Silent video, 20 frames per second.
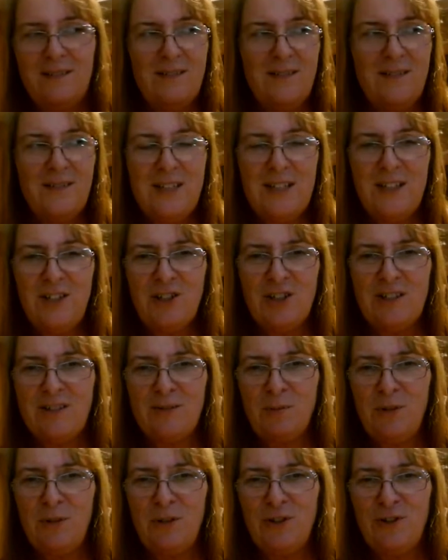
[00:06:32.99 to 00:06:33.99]
dishes
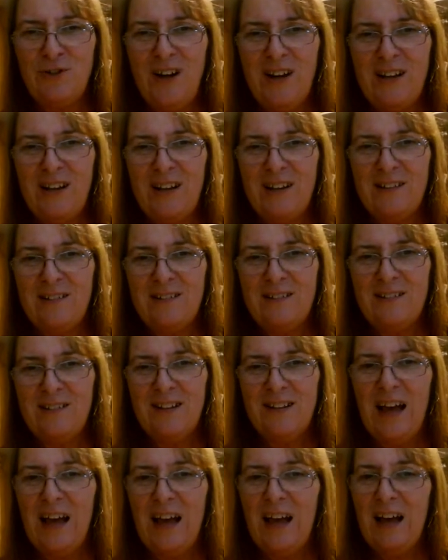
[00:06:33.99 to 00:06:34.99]
when you're drying.
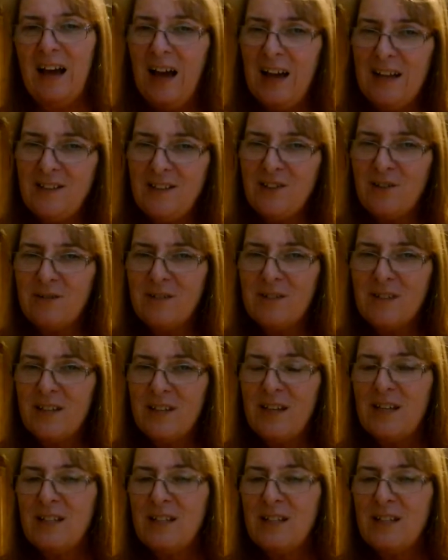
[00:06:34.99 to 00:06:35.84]
I don't.